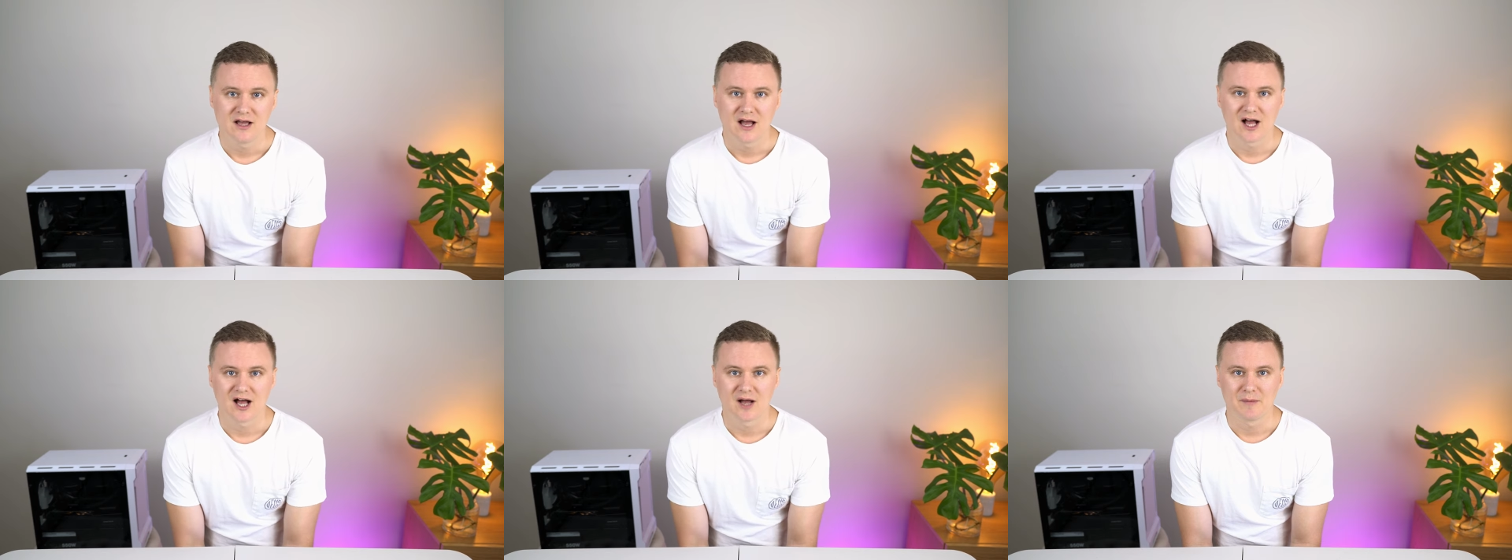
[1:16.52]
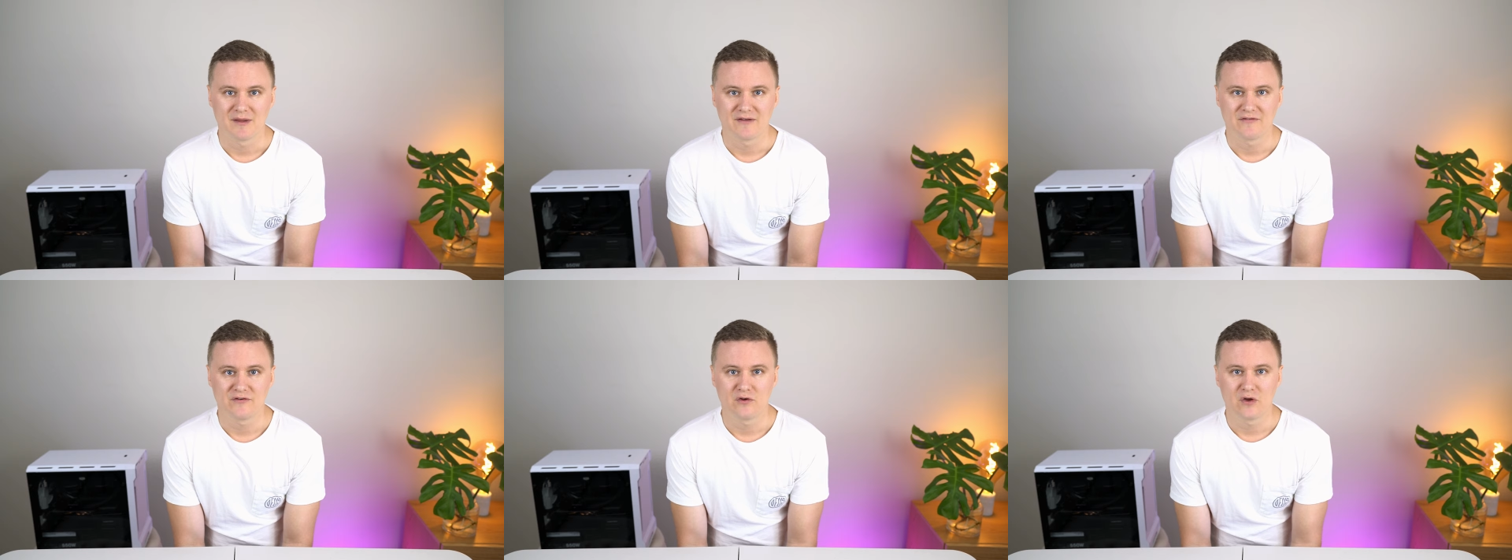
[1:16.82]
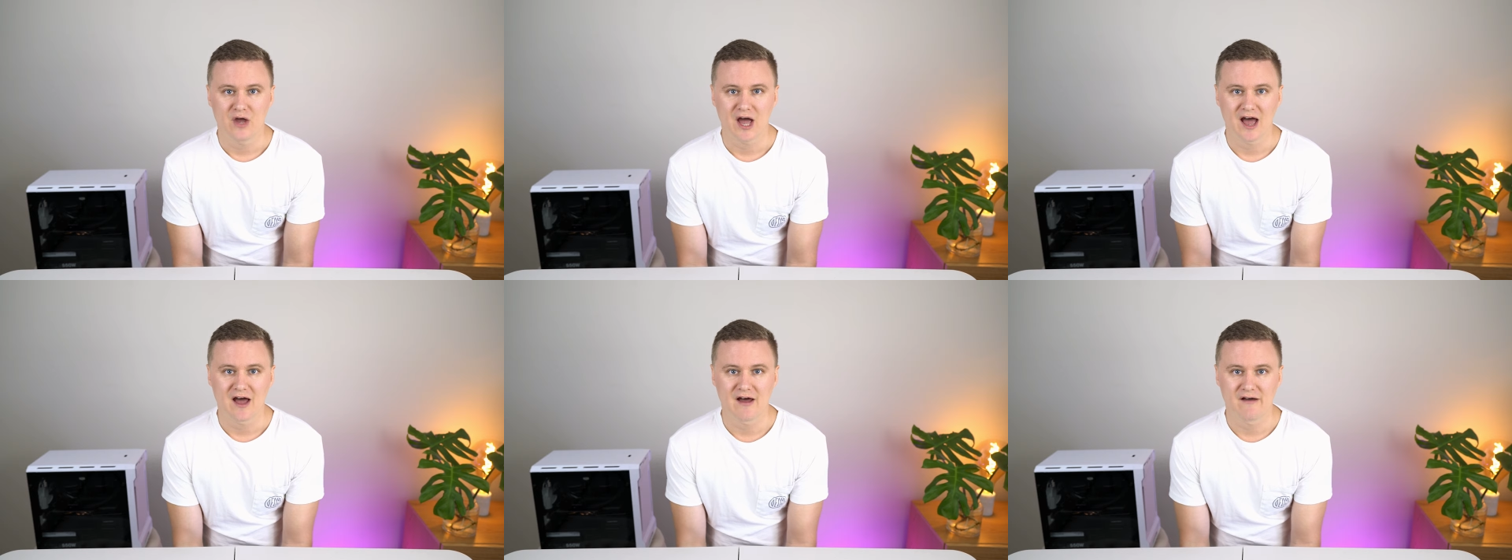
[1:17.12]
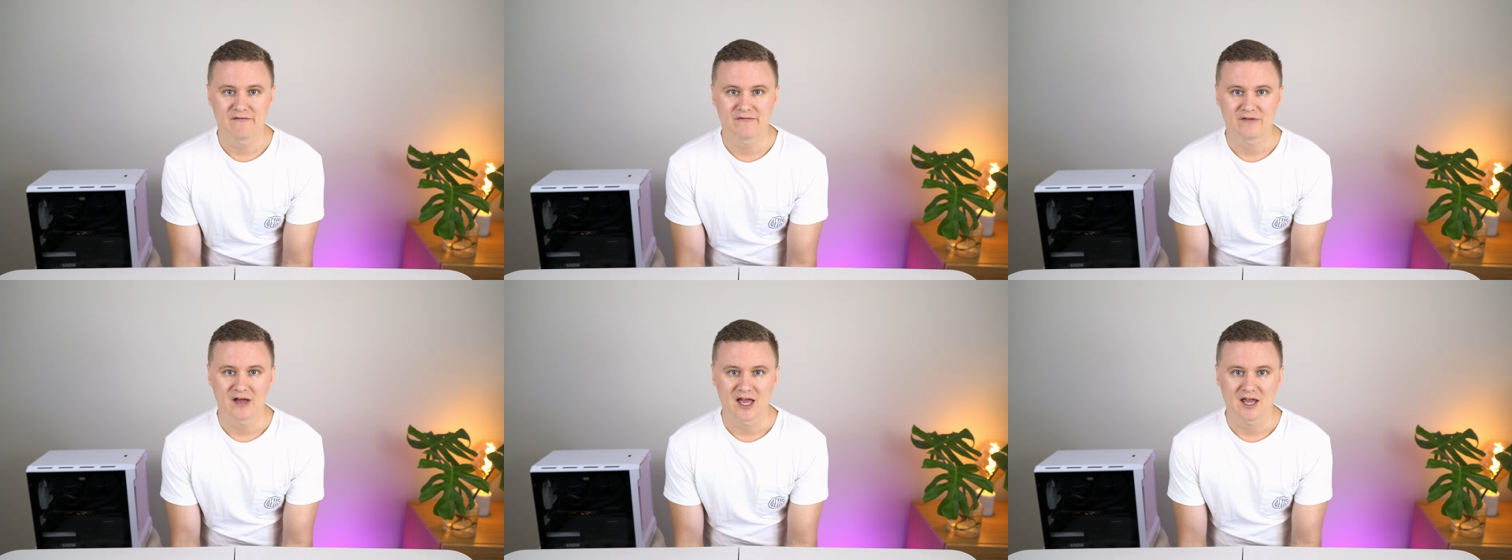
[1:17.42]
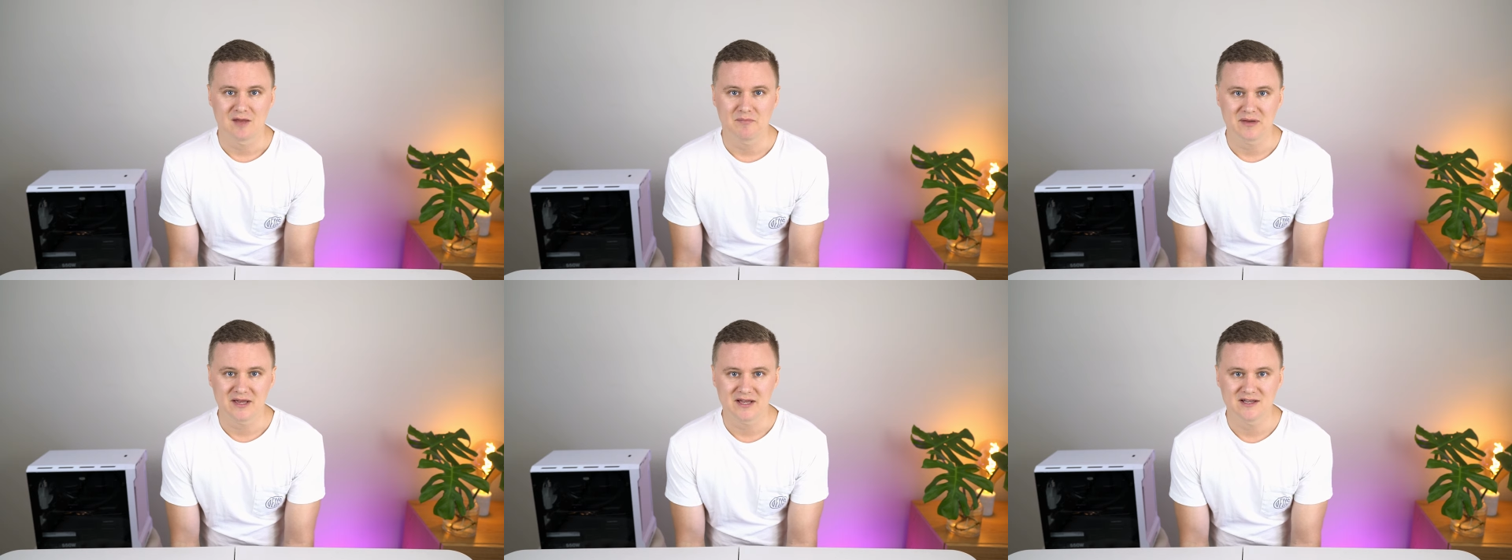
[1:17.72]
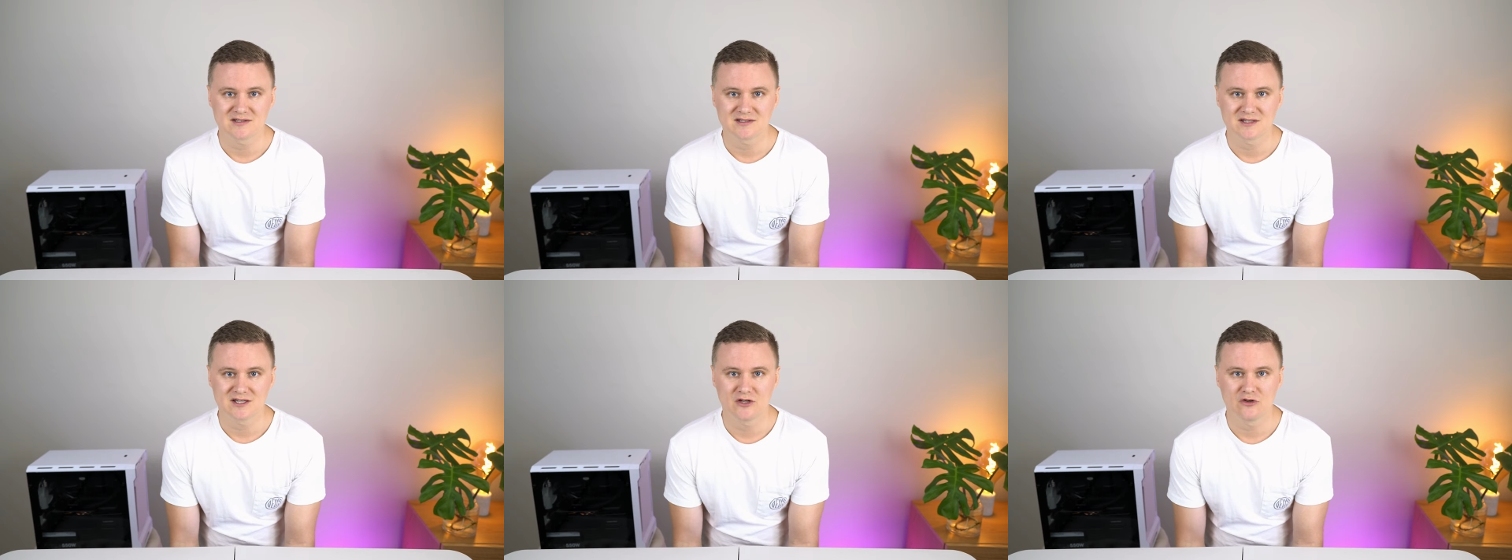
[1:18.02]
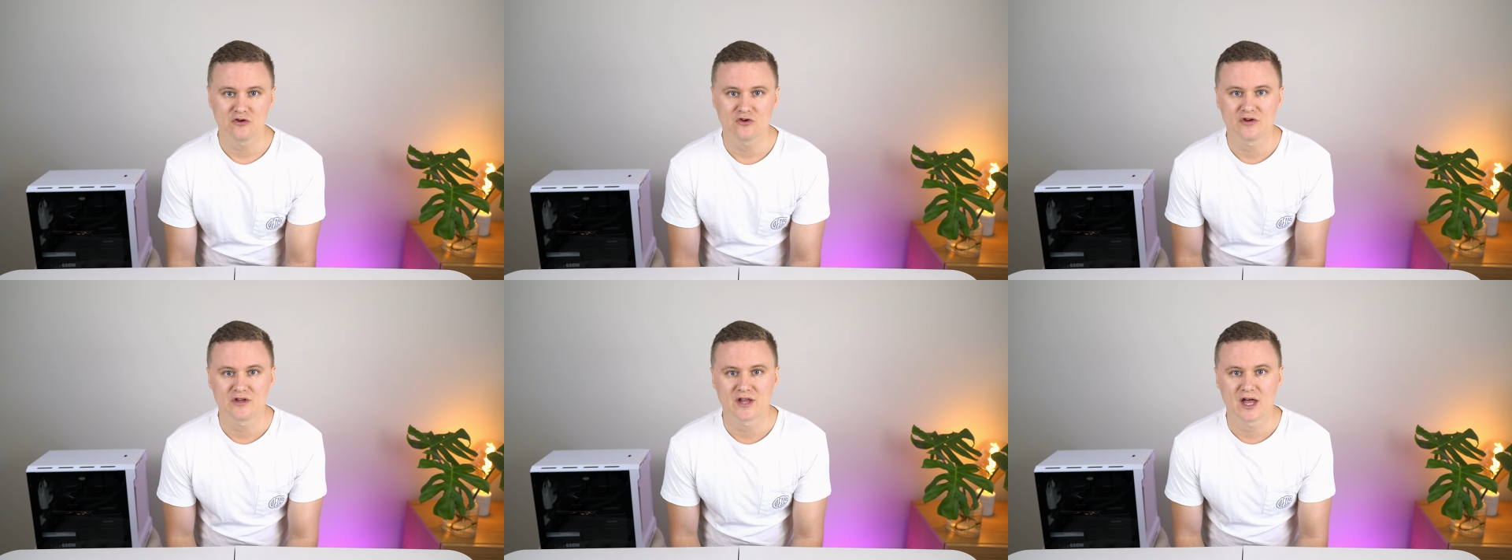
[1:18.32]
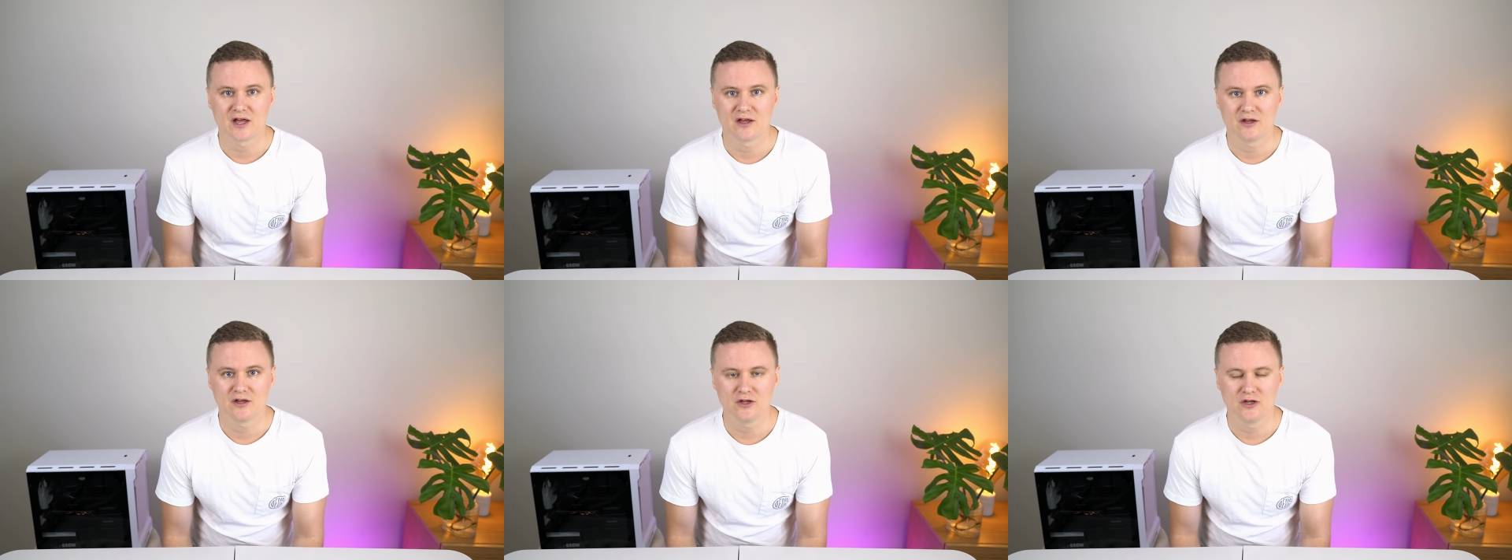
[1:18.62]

If you have a PC and